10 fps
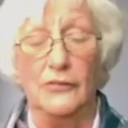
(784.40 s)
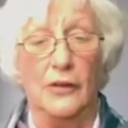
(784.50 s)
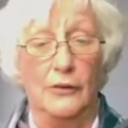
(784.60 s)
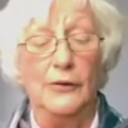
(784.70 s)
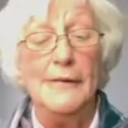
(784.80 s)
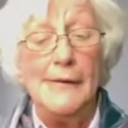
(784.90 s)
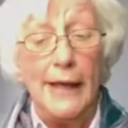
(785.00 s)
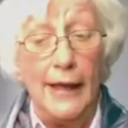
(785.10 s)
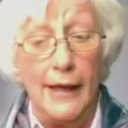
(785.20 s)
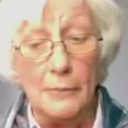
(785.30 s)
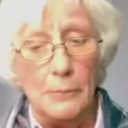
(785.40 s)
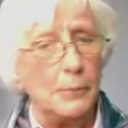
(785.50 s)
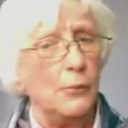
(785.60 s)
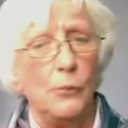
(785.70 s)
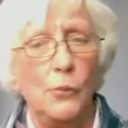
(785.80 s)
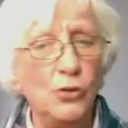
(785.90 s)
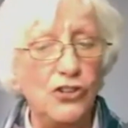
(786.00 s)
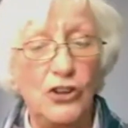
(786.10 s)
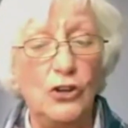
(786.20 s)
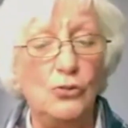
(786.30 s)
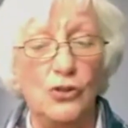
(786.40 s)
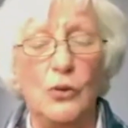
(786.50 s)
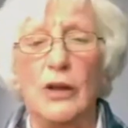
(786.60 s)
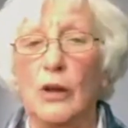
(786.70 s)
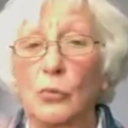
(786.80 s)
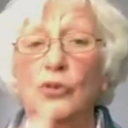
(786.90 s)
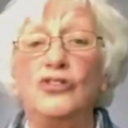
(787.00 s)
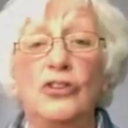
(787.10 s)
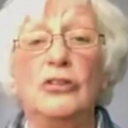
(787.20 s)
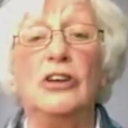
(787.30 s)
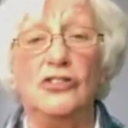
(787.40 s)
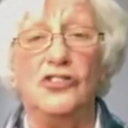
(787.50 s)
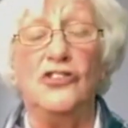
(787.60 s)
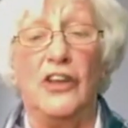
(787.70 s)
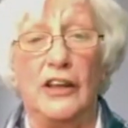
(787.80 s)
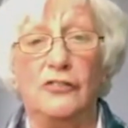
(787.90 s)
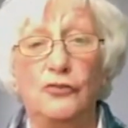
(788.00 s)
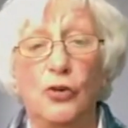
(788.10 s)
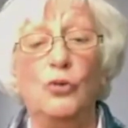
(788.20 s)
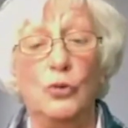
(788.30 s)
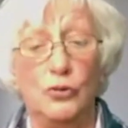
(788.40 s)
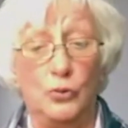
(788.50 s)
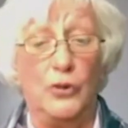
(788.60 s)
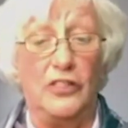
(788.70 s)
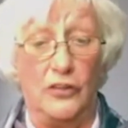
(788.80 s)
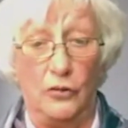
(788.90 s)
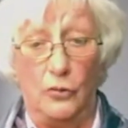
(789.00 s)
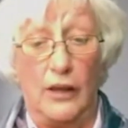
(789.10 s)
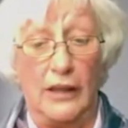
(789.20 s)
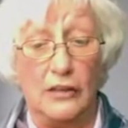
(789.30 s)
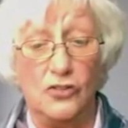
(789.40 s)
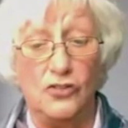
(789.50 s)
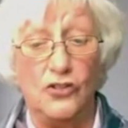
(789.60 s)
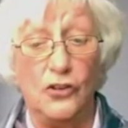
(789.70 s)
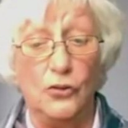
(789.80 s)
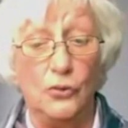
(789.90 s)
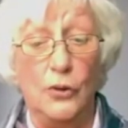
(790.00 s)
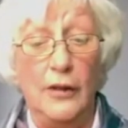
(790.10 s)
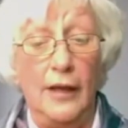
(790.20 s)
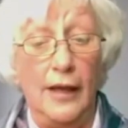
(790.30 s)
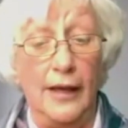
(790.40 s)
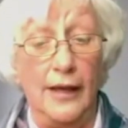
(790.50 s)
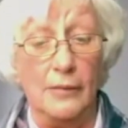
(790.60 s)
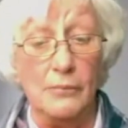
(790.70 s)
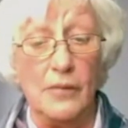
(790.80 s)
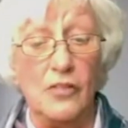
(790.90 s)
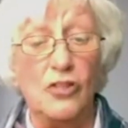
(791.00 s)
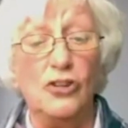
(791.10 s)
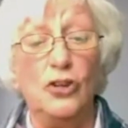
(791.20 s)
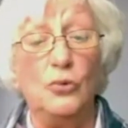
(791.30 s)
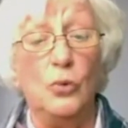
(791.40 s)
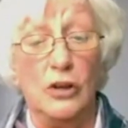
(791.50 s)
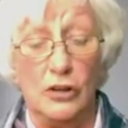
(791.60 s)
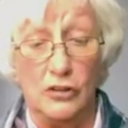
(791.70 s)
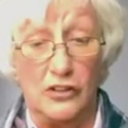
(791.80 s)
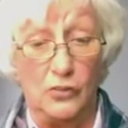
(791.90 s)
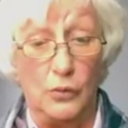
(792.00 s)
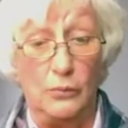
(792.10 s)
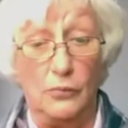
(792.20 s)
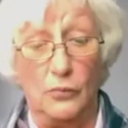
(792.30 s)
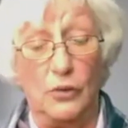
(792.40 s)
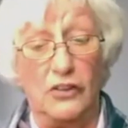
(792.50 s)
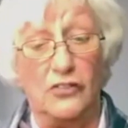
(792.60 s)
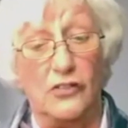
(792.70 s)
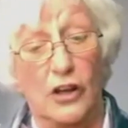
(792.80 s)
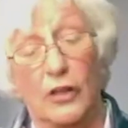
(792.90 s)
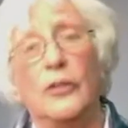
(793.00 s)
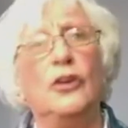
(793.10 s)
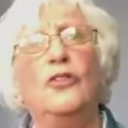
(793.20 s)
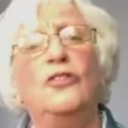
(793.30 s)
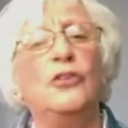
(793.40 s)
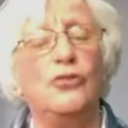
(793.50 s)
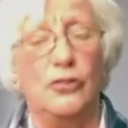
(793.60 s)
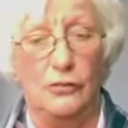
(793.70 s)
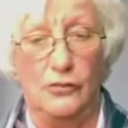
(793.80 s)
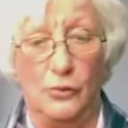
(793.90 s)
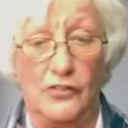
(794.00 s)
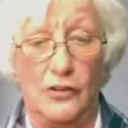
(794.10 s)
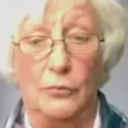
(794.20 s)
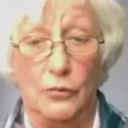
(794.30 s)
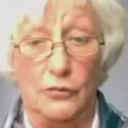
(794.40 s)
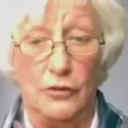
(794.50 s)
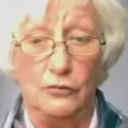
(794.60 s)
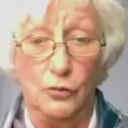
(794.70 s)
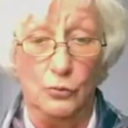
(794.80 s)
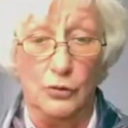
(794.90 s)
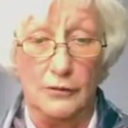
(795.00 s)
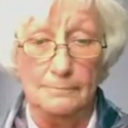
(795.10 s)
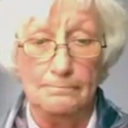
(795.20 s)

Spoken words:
So, but what are you doing and what are you going to take forward with you into the new world as we start, the new future as we start moving forward?